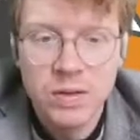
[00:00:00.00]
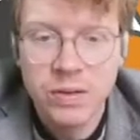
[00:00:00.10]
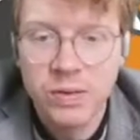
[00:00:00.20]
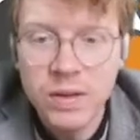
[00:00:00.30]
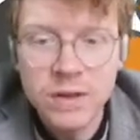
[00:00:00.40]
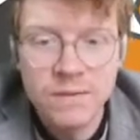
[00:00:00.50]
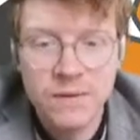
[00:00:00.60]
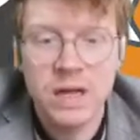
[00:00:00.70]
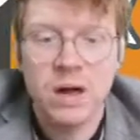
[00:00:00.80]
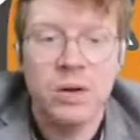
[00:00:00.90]
So this
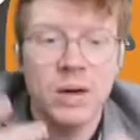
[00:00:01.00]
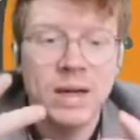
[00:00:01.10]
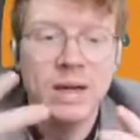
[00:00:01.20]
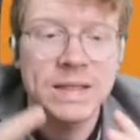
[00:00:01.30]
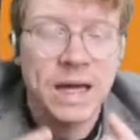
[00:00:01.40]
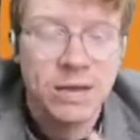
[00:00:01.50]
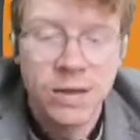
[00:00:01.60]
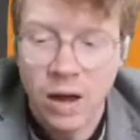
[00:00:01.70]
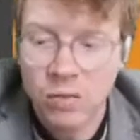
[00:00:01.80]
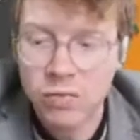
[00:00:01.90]
video
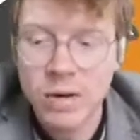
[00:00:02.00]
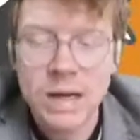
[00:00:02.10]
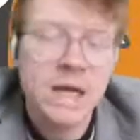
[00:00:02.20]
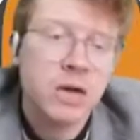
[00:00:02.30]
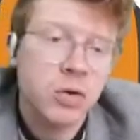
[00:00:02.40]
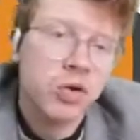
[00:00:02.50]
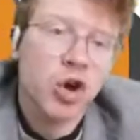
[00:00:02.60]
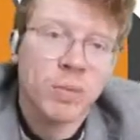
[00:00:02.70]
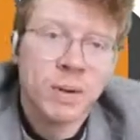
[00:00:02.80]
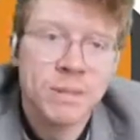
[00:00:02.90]
does a really good
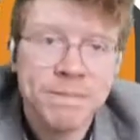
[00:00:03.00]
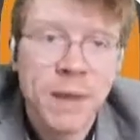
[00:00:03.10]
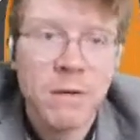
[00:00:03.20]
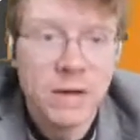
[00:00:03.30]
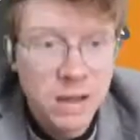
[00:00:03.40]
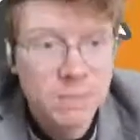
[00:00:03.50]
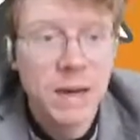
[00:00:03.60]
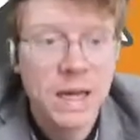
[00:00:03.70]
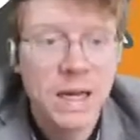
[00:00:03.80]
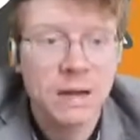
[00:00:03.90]
job of
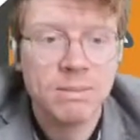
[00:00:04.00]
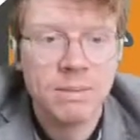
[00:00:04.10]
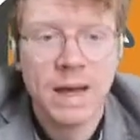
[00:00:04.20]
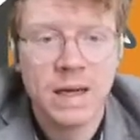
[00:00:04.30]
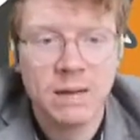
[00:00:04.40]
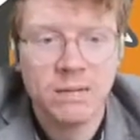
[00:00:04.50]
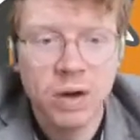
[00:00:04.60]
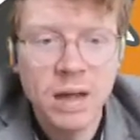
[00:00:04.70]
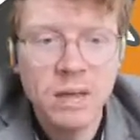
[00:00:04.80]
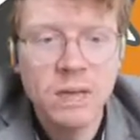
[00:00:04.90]
explaining maglev
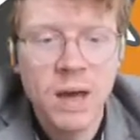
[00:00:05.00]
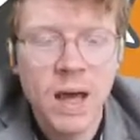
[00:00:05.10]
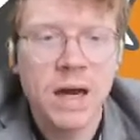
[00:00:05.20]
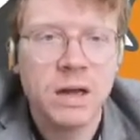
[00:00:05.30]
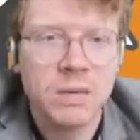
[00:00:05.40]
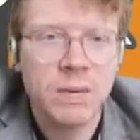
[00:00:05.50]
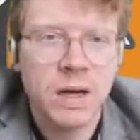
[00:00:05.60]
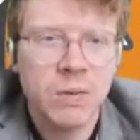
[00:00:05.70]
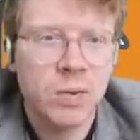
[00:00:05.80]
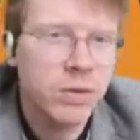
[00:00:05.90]
trains and
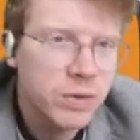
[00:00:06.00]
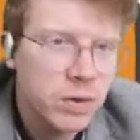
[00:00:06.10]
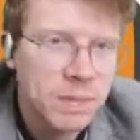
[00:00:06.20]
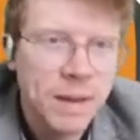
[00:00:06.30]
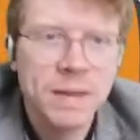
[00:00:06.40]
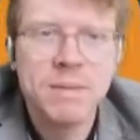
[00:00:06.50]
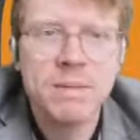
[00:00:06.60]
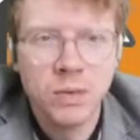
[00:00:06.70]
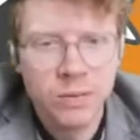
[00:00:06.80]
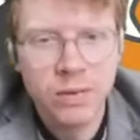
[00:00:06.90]
explaining what's good about them,
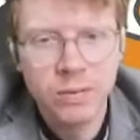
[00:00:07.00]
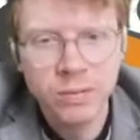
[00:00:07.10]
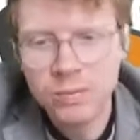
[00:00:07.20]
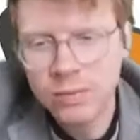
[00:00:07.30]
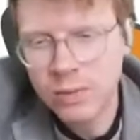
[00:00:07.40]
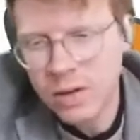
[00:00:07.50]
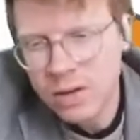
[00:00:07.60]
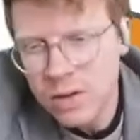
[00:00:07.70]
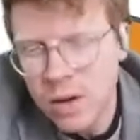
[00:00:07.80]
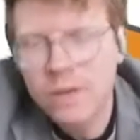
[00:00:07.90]
but also what
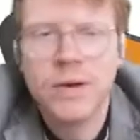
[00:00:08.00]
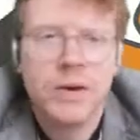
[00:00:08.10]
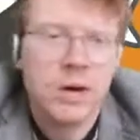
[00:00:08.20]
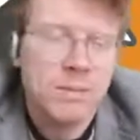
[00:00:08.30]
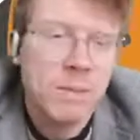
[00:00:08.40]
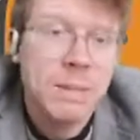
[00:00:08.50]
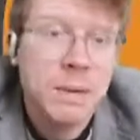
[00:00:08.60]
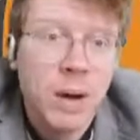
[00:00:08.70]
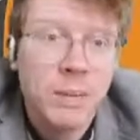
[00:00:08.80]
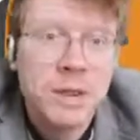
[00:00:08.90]
is not so good and
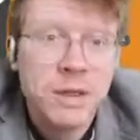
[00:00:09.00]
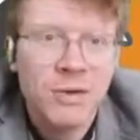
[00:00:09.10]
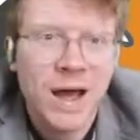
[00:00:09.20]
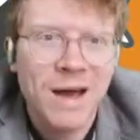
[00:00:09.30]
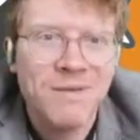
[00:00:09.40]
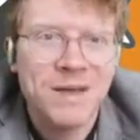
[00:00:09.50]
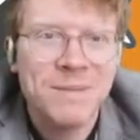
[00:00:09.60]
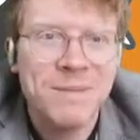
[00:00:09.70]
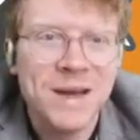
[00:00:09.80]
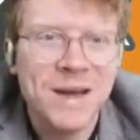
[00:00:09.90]
maybe why we don't have
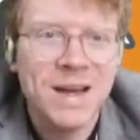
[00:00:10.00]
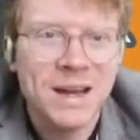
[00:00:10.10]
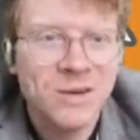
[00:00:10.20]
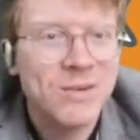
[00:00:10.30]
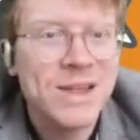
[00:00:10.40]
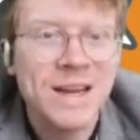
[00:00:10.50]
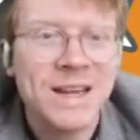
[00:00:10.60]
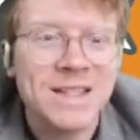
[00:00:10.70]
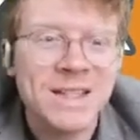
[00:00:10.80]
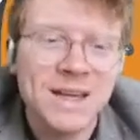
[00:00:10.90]
them in New
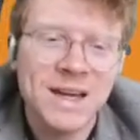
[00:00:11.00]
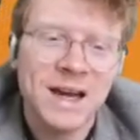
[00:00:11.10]
Zealand.